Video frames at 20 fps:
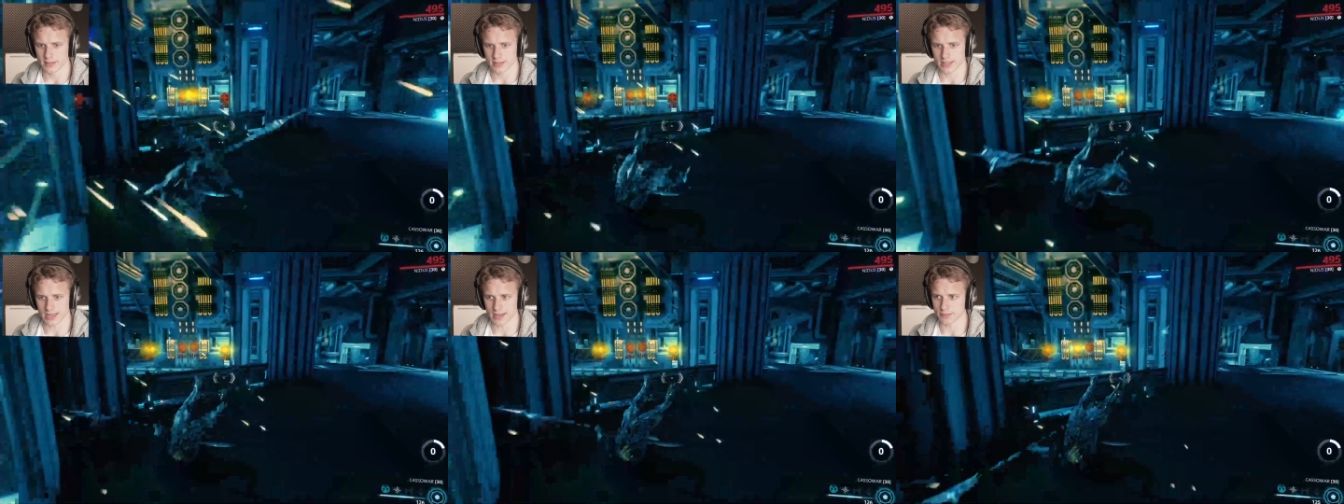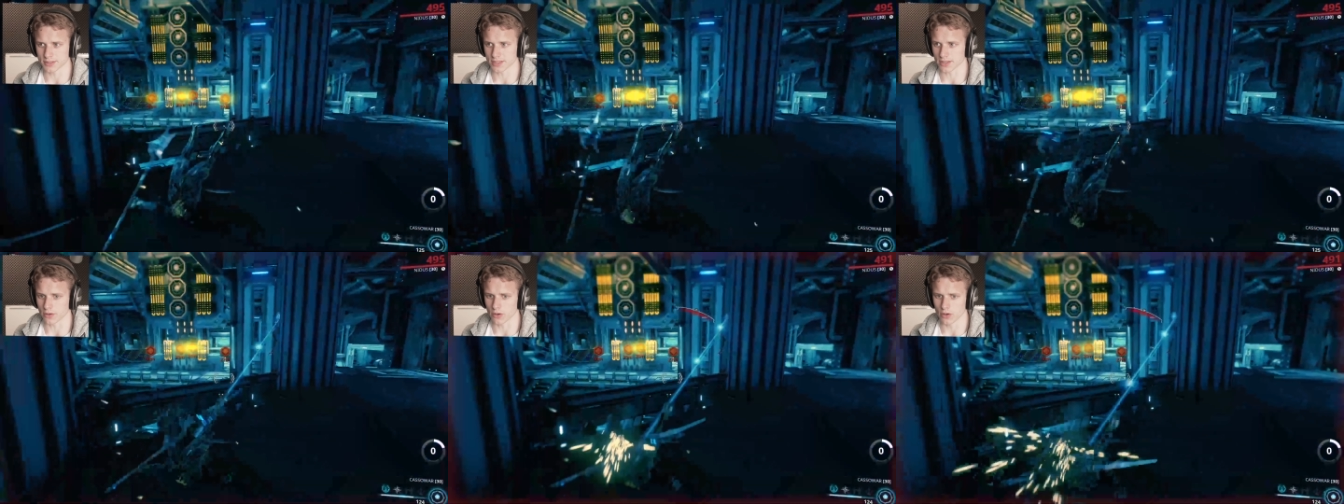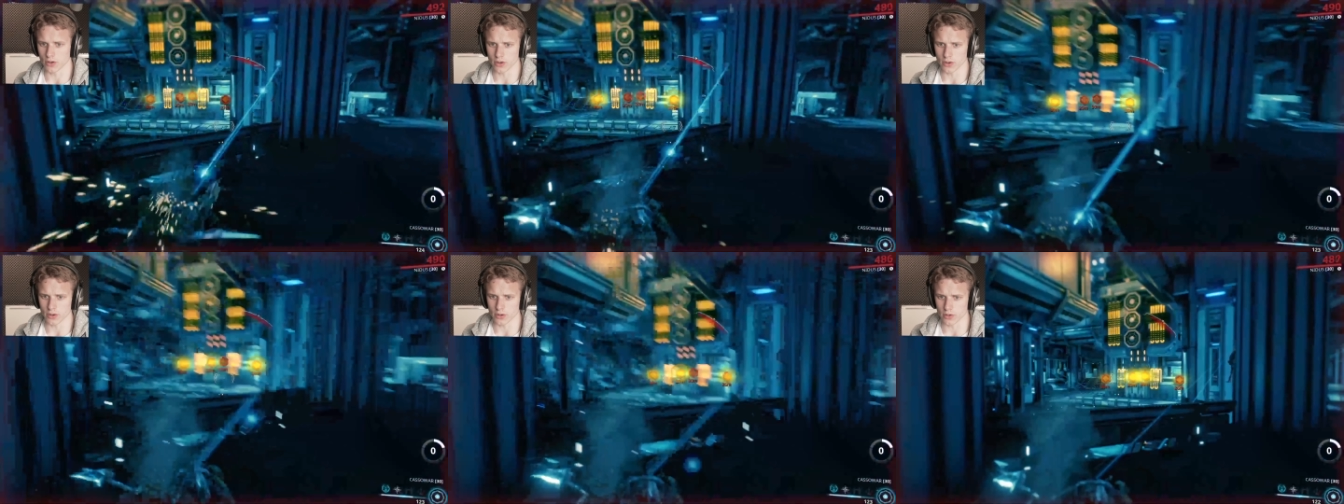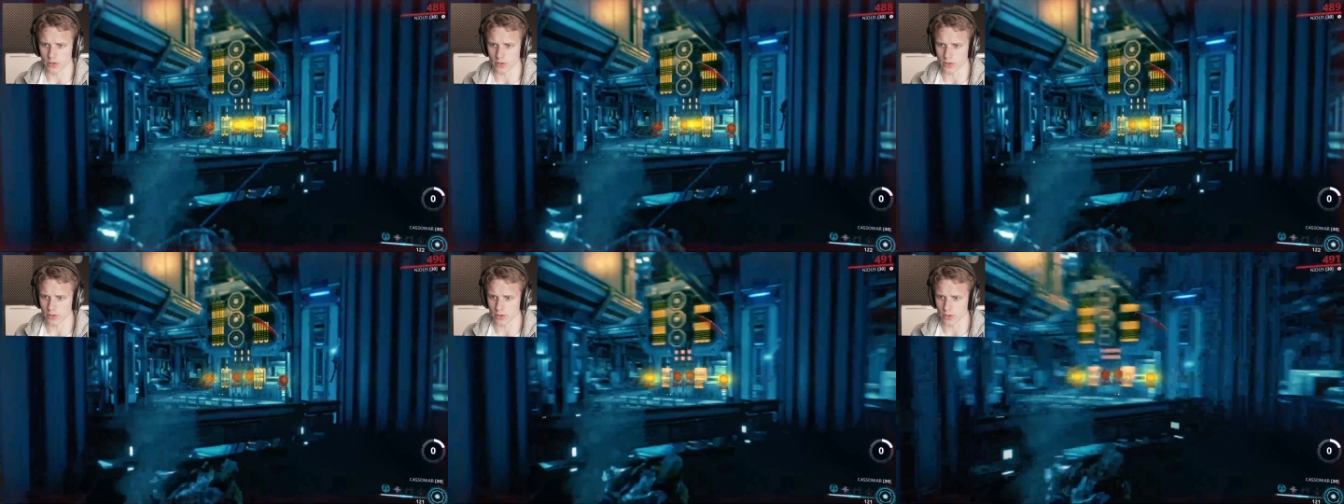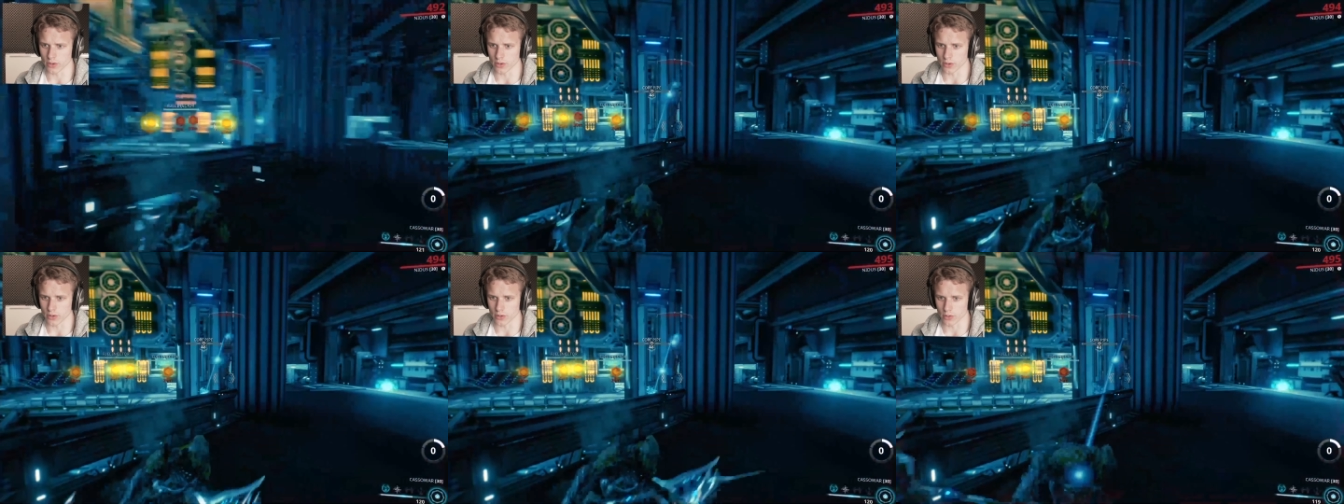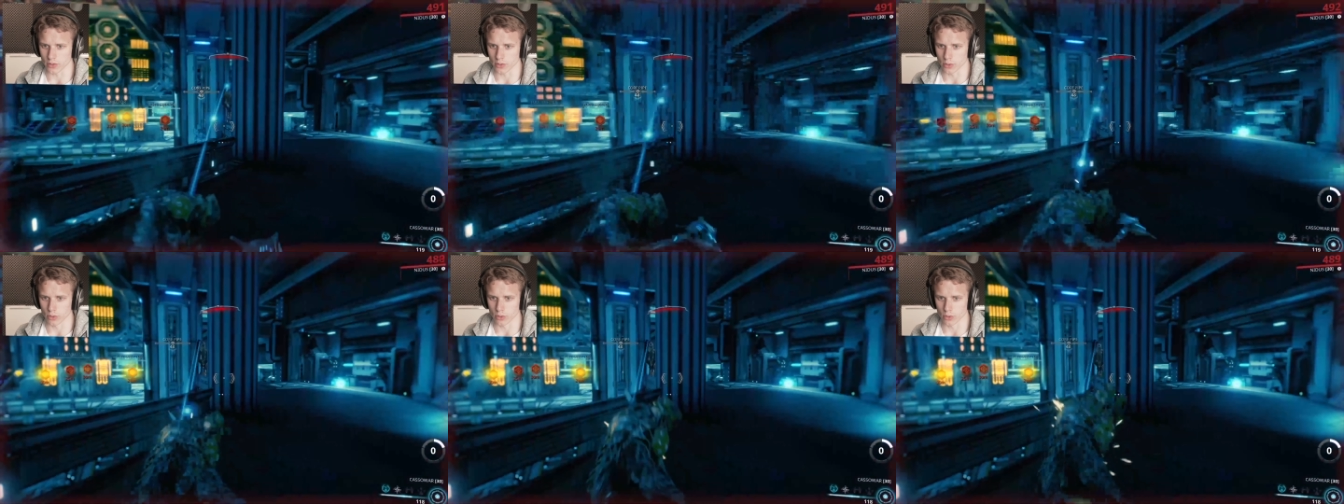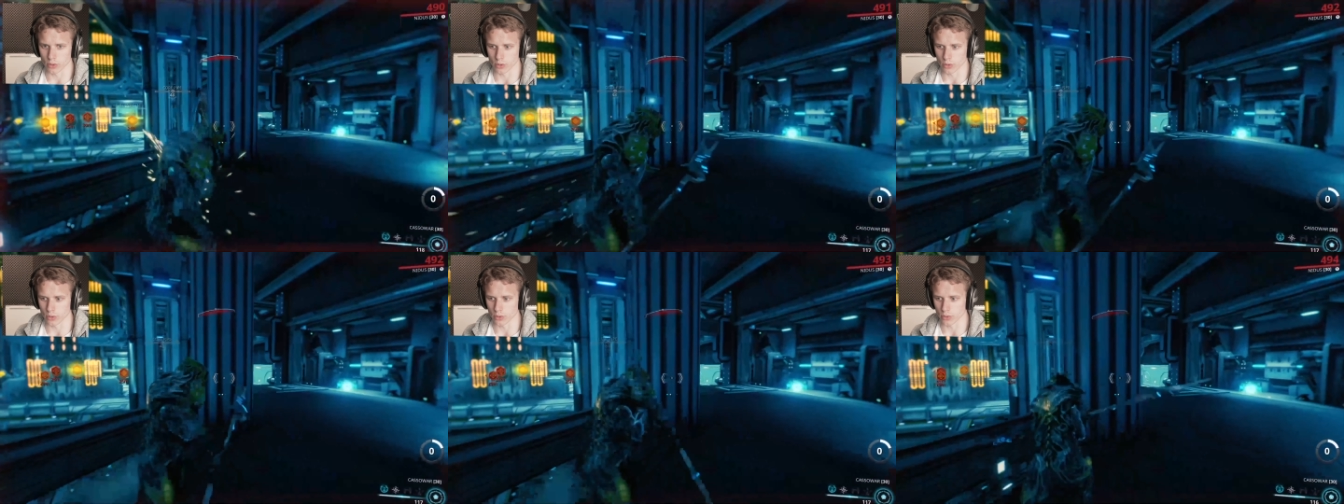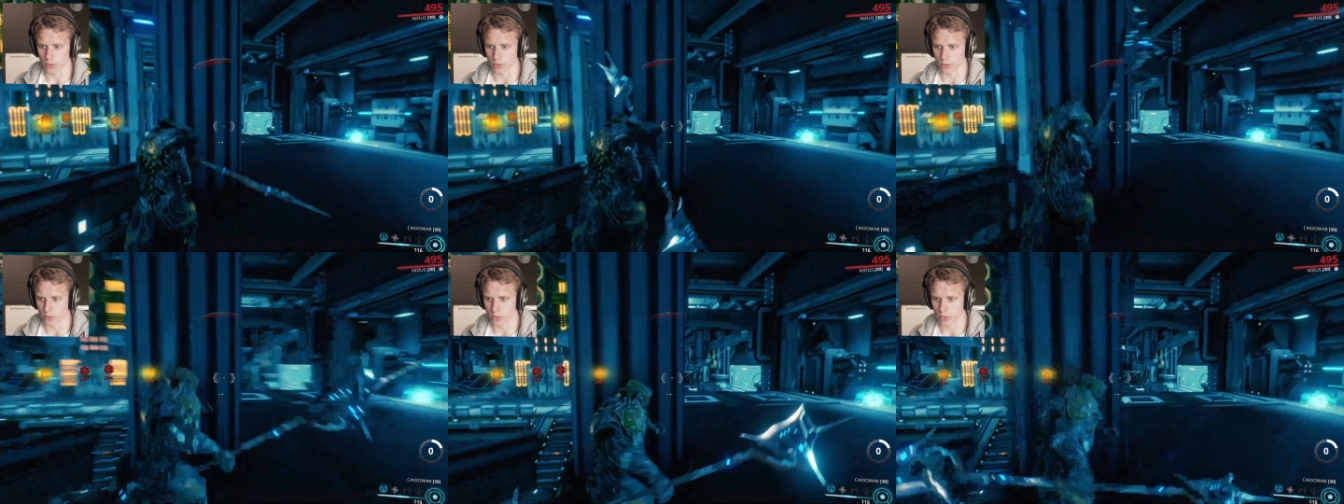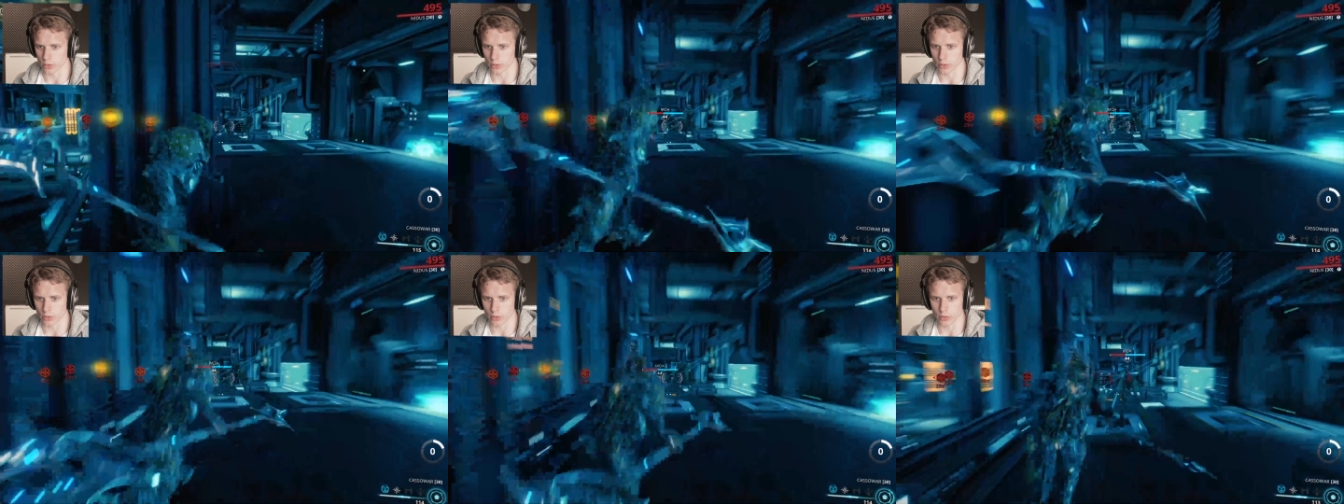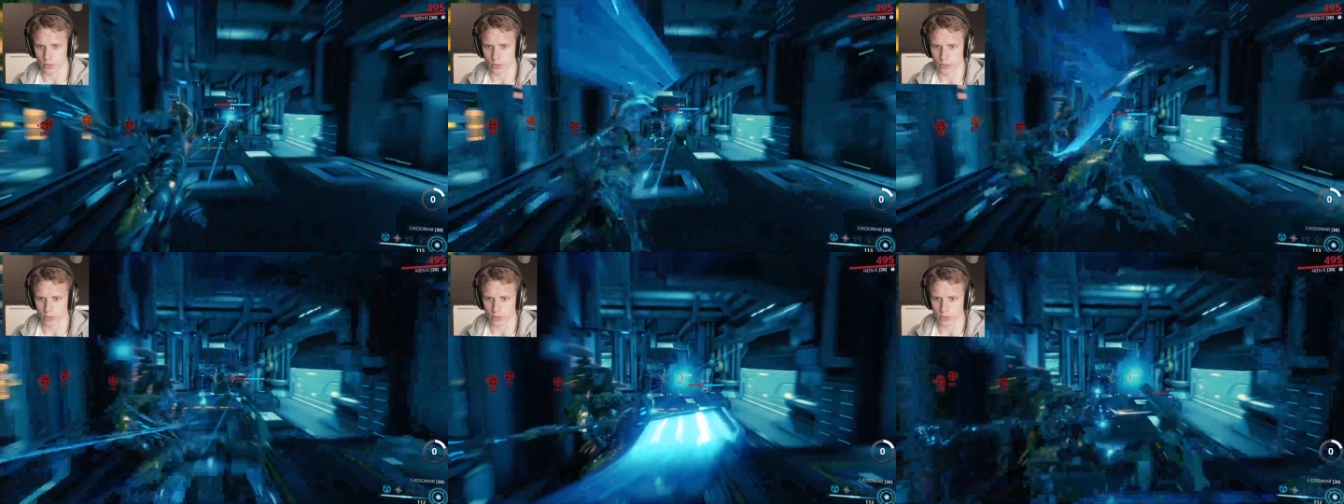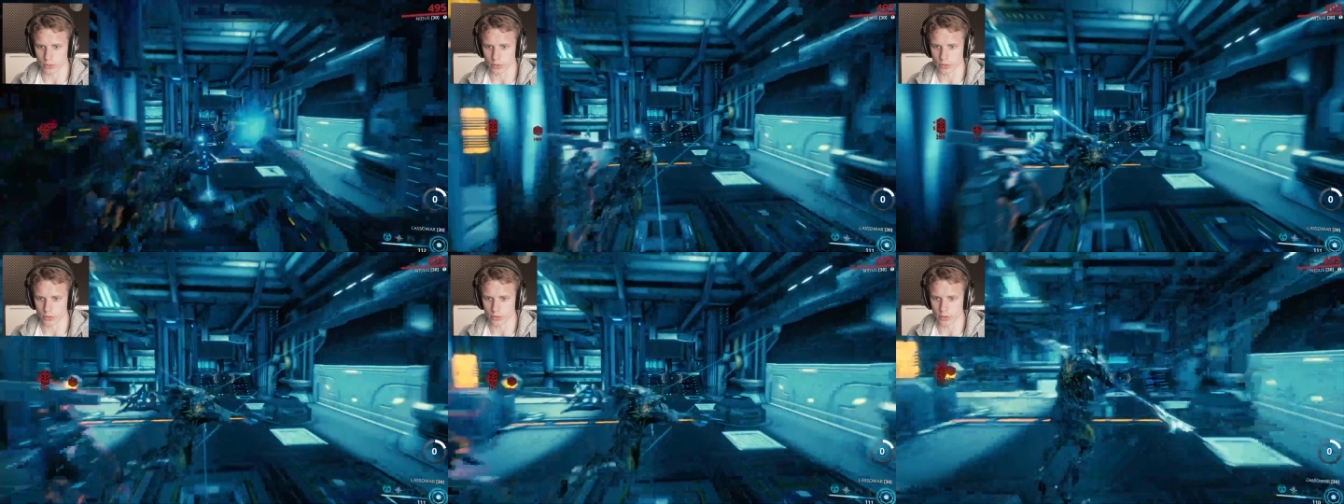Time to... Oh, no, no, no,